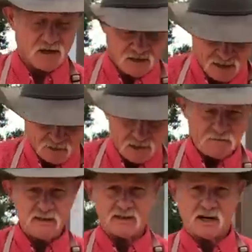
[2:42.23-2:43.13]
Now,
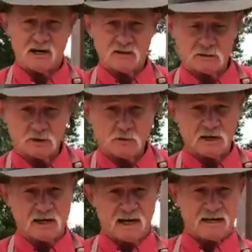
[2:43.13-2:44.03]
if it's
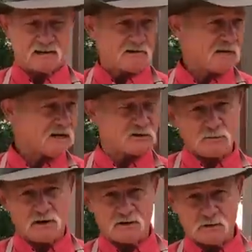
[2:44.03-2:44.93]
129 degrees, you
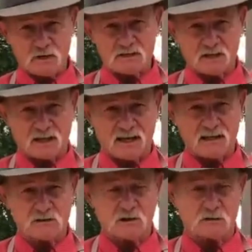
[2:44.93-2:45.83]
better do this in the
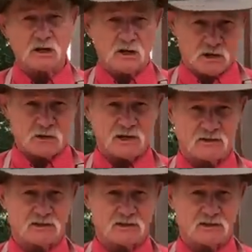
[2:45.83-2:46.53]
house because you'll get the